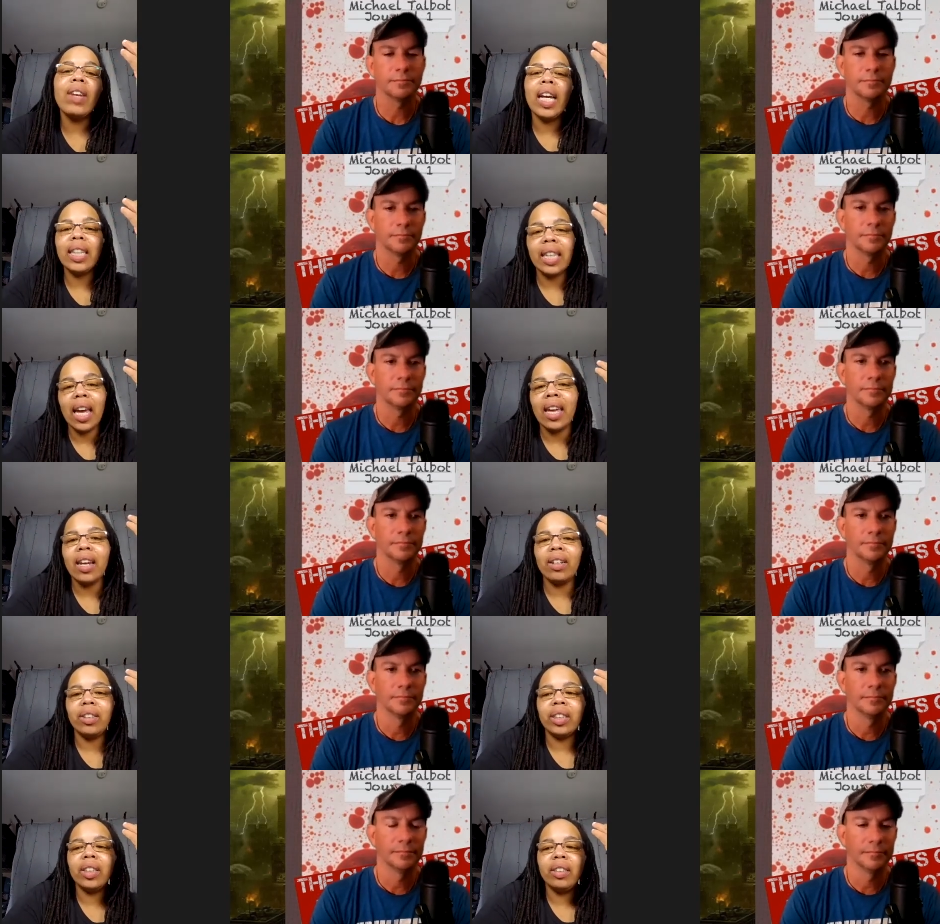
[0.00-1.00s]
Speaker 1: like that and
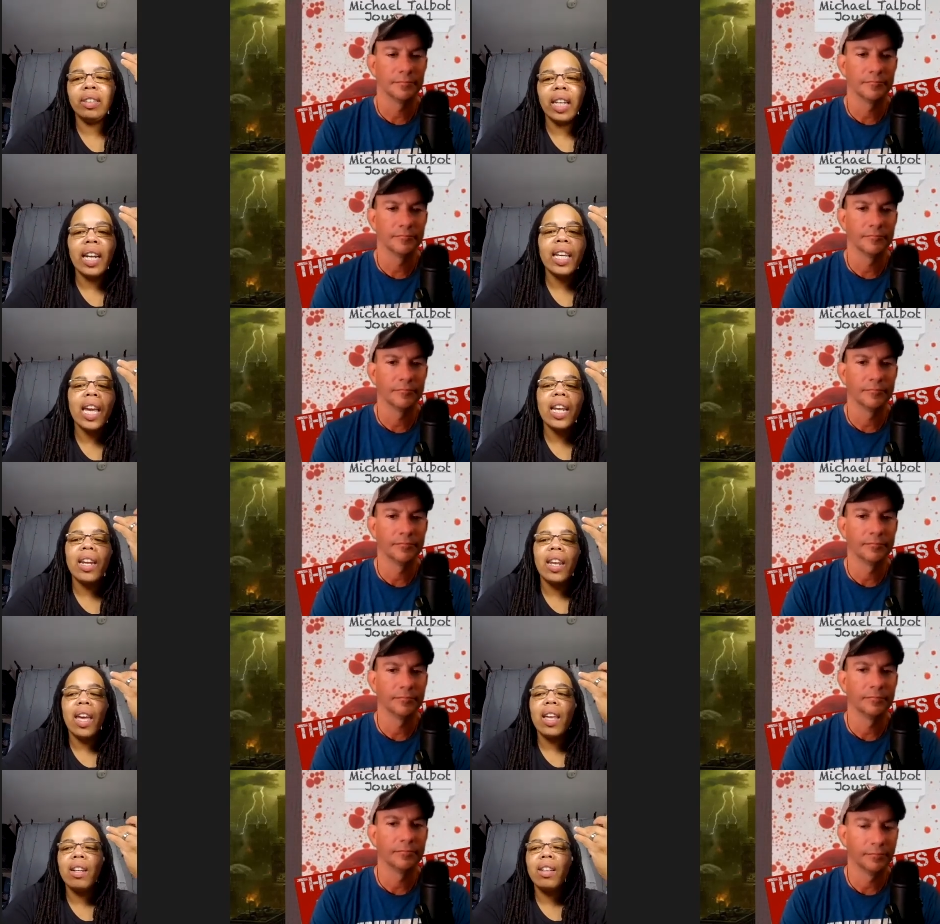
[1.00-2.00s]
they're they're dedicated
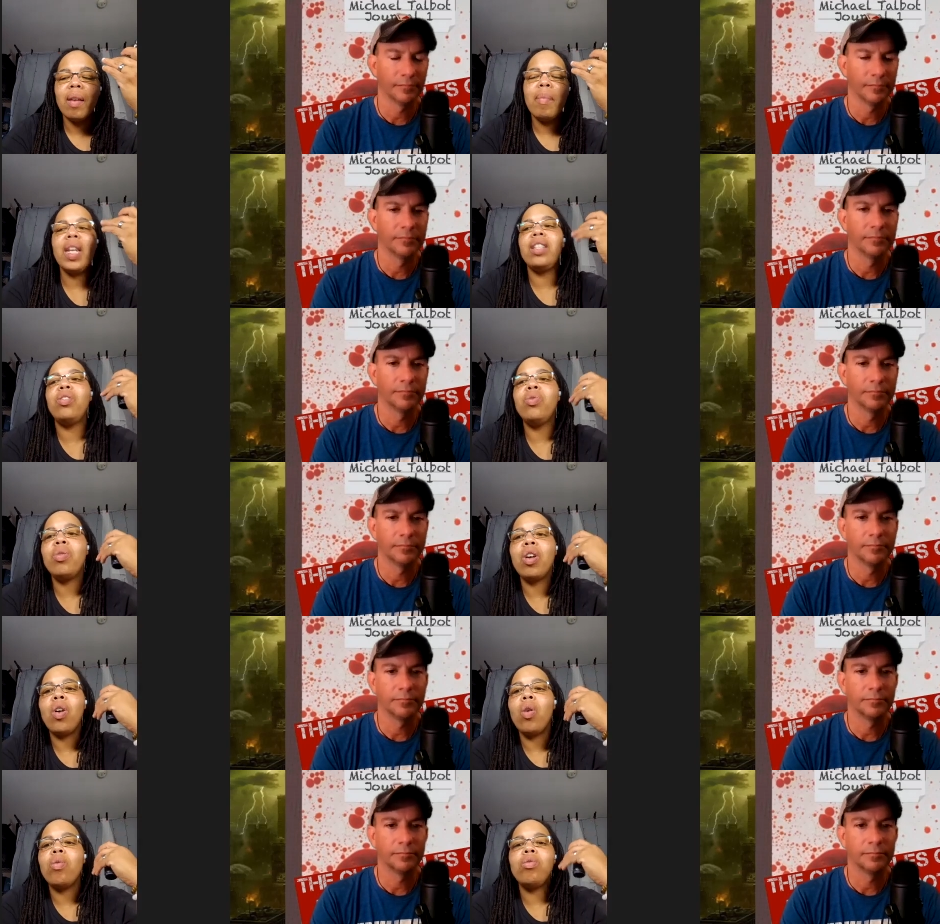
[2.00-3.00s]
and committed to
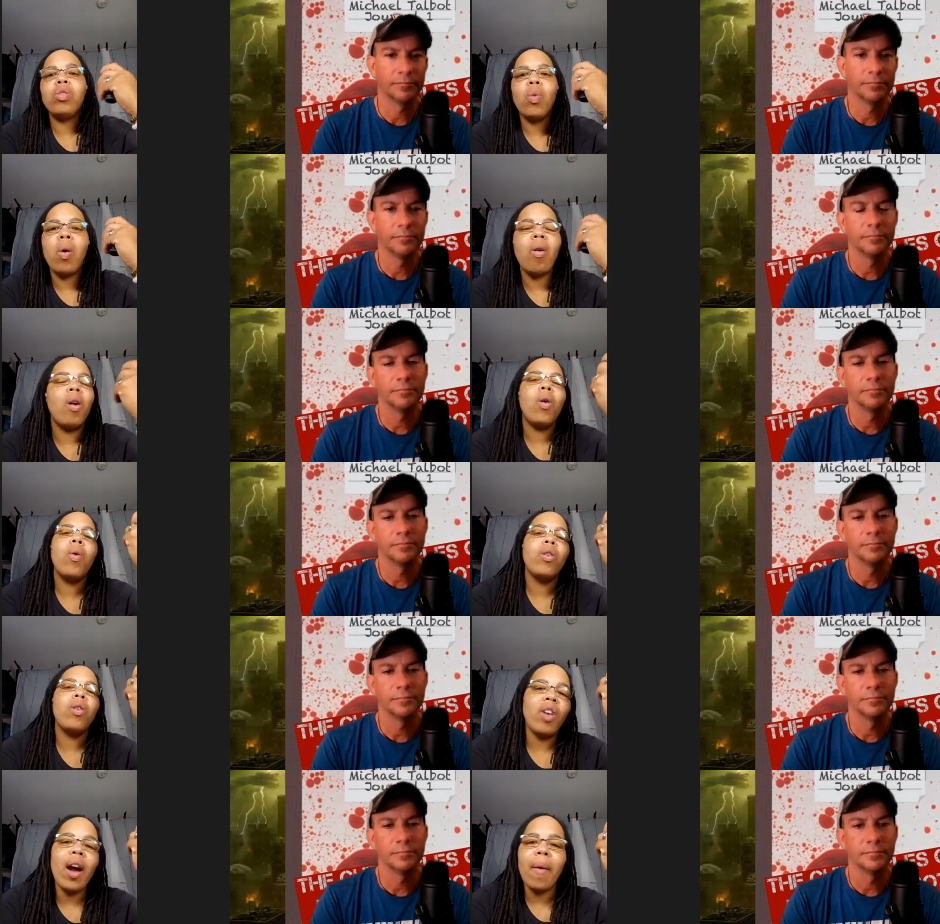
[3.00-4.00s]
their own quote unquote
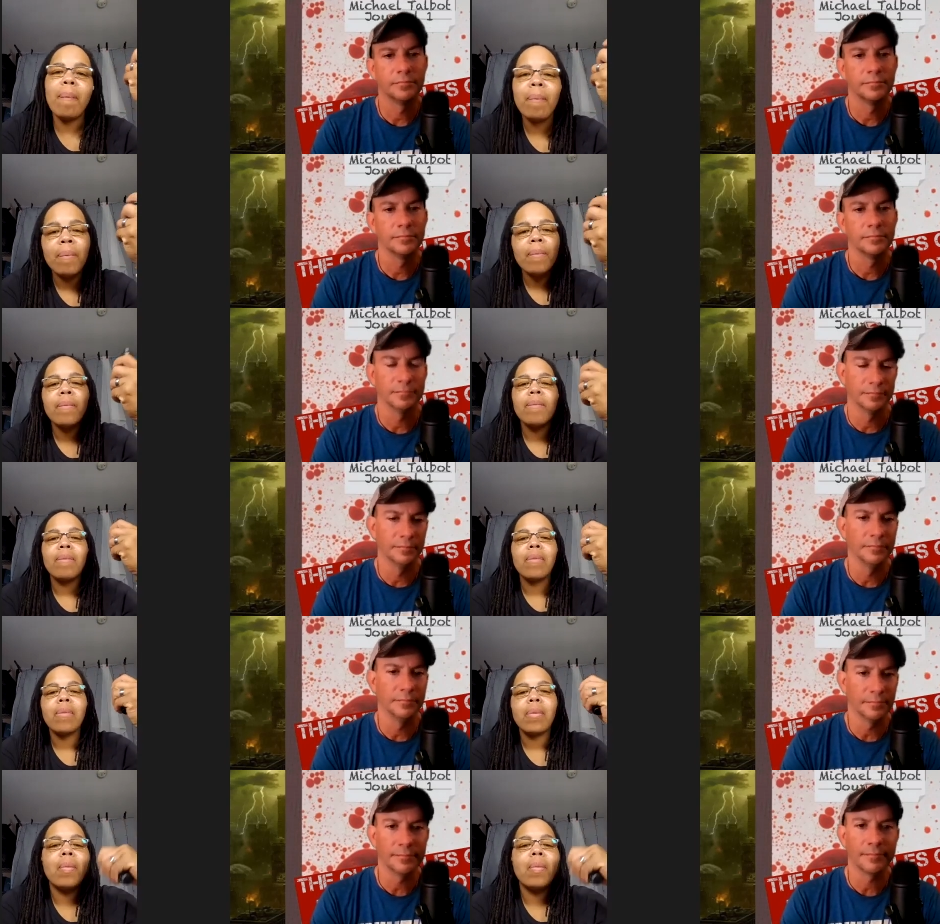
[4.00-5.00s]
tribe
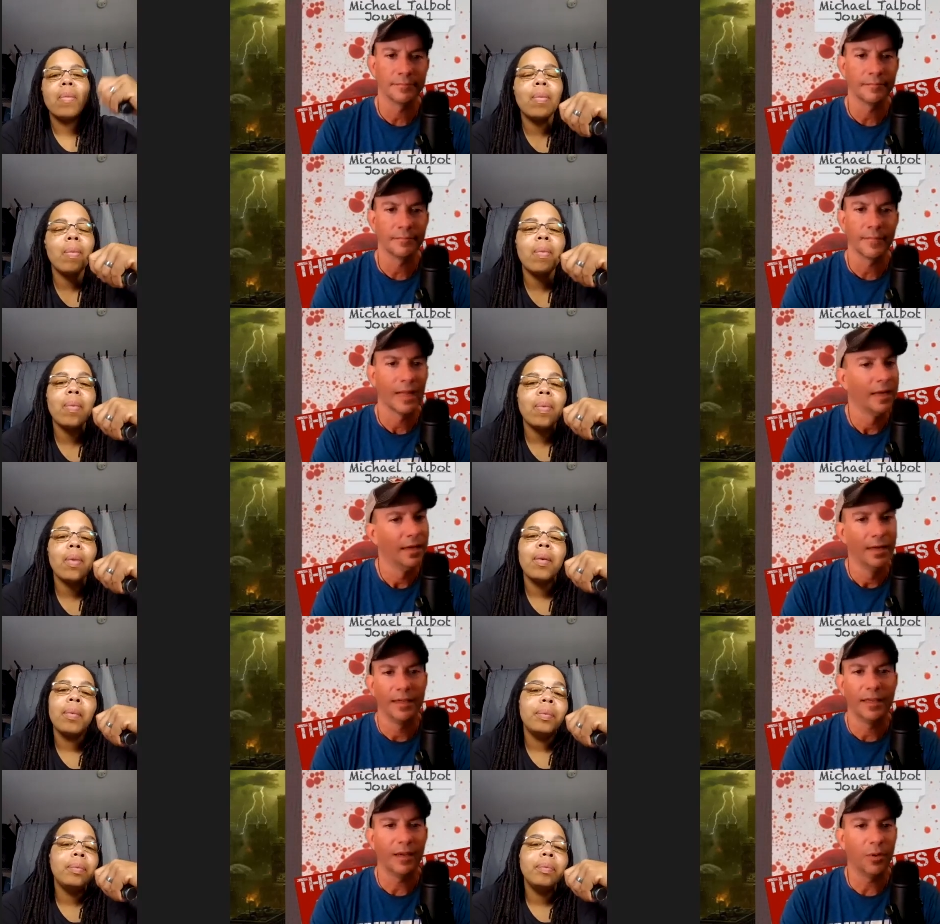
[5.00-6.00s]
mm-hmm.
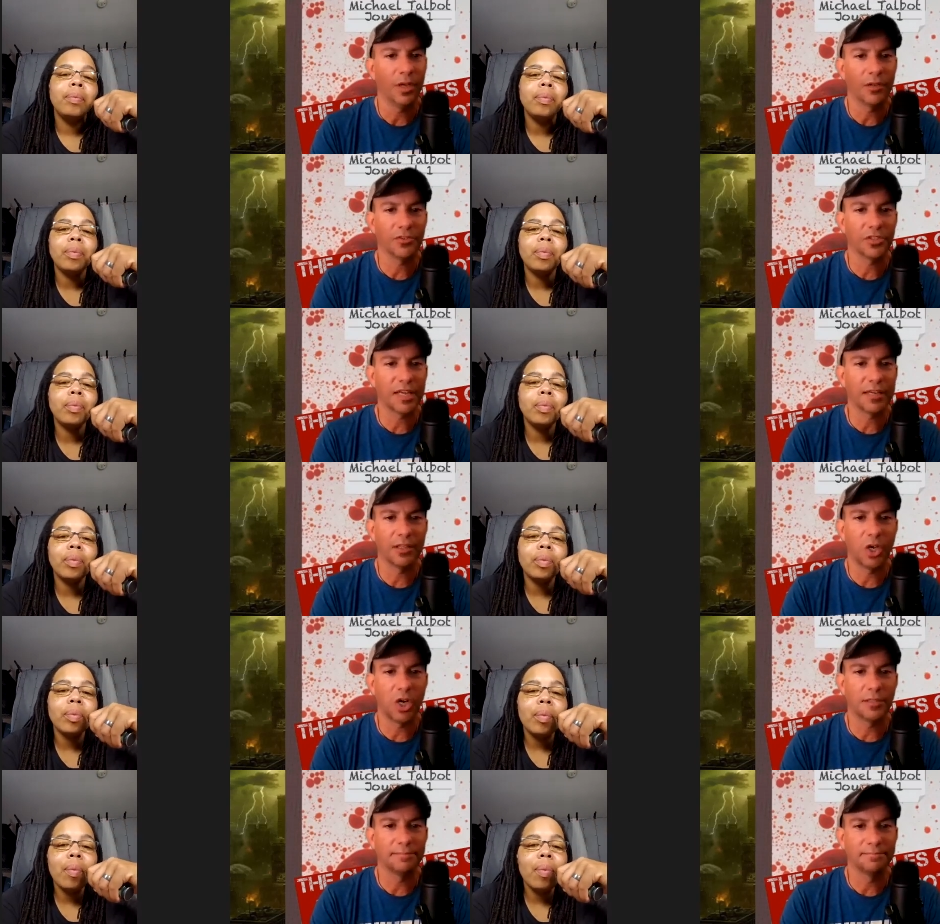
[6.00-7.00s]
Speaker 2: can't we all just get
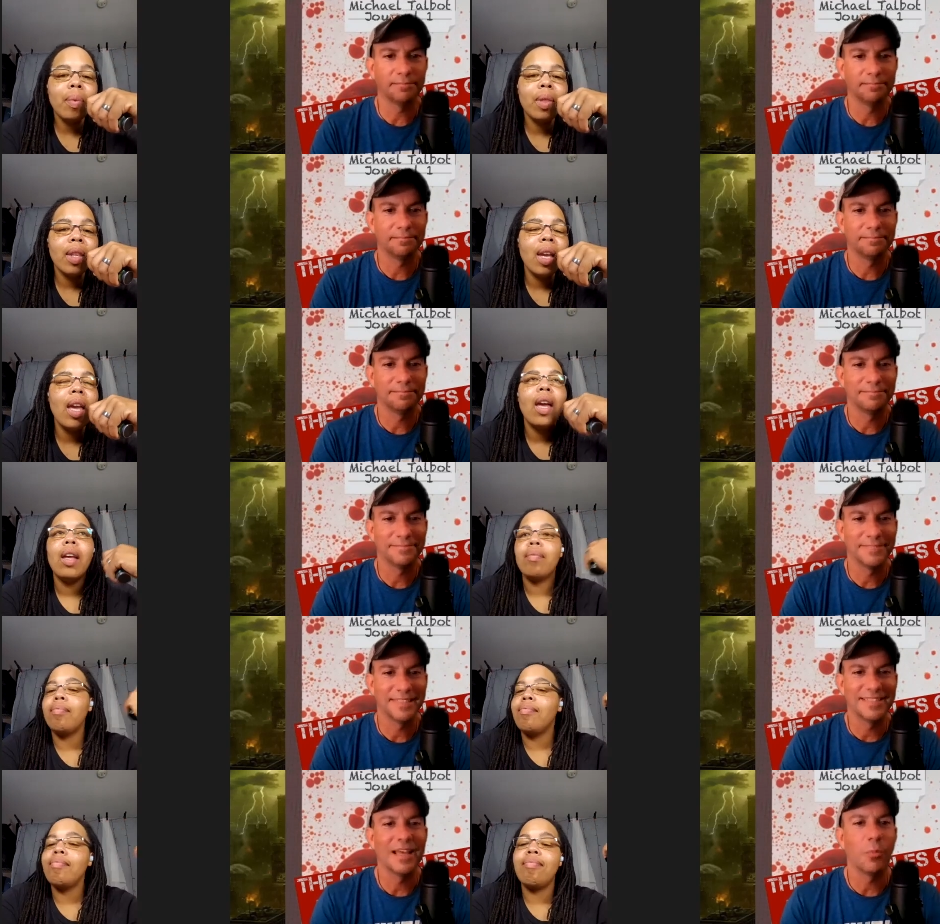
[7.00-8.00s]
along
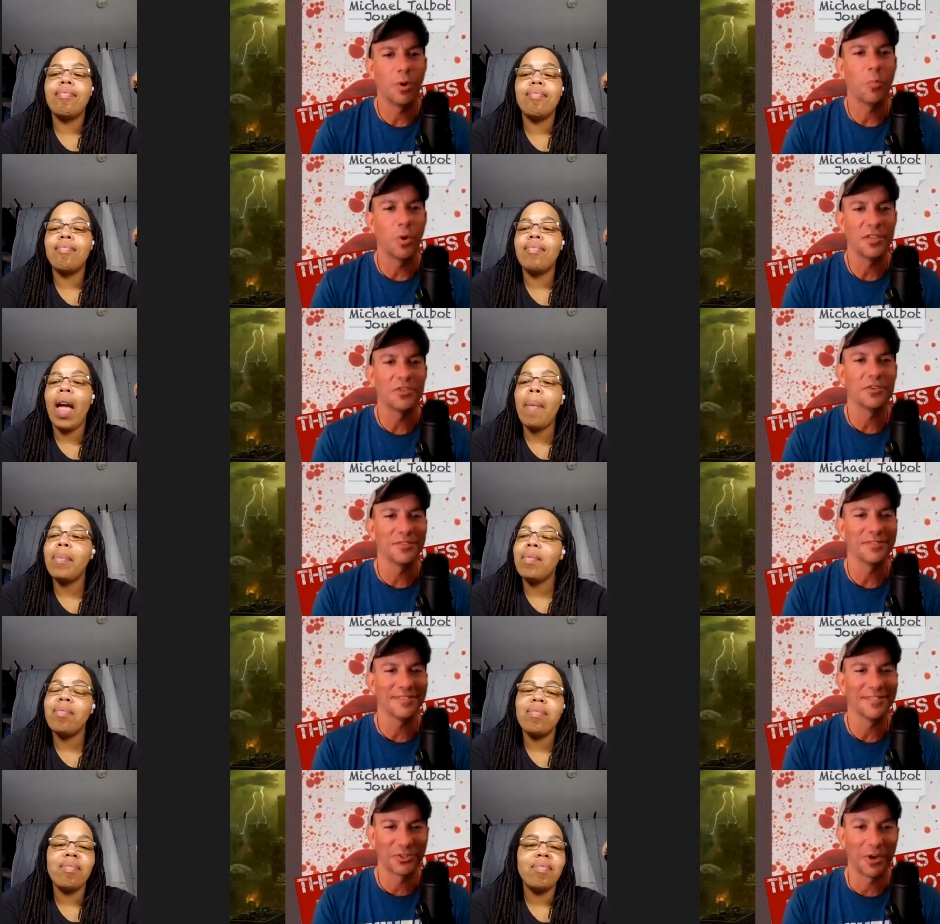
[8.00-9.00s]
isn't that what winter
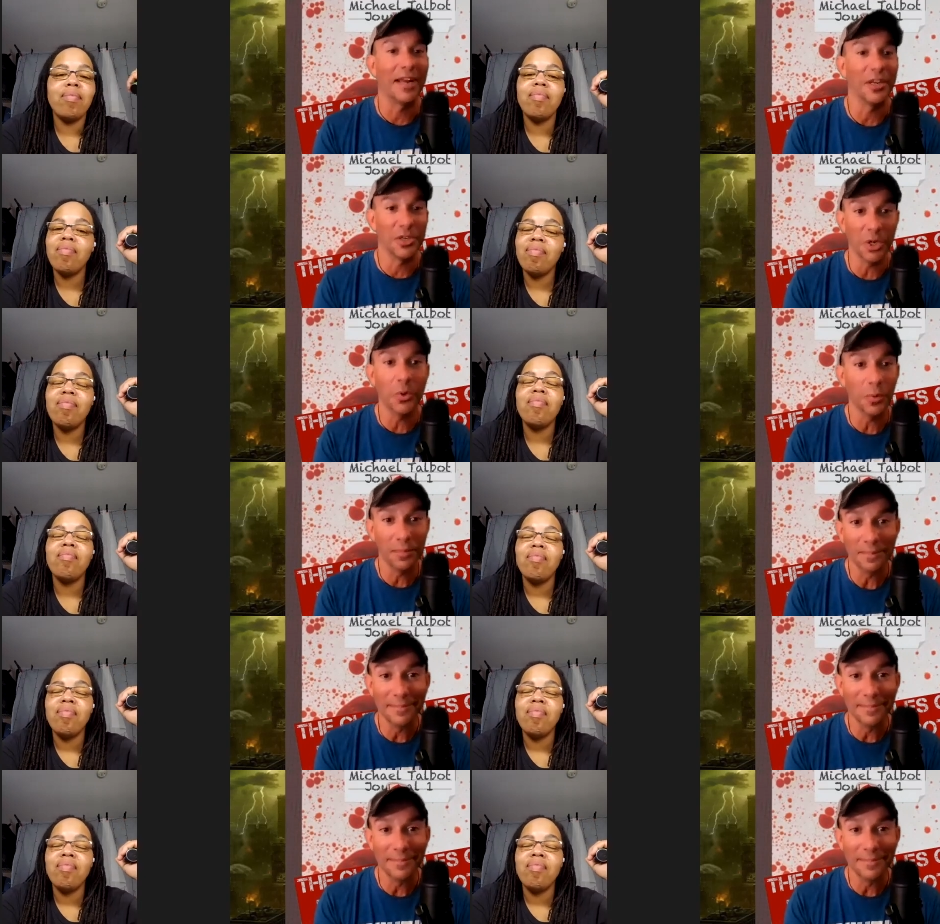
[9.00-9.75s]
is trying to do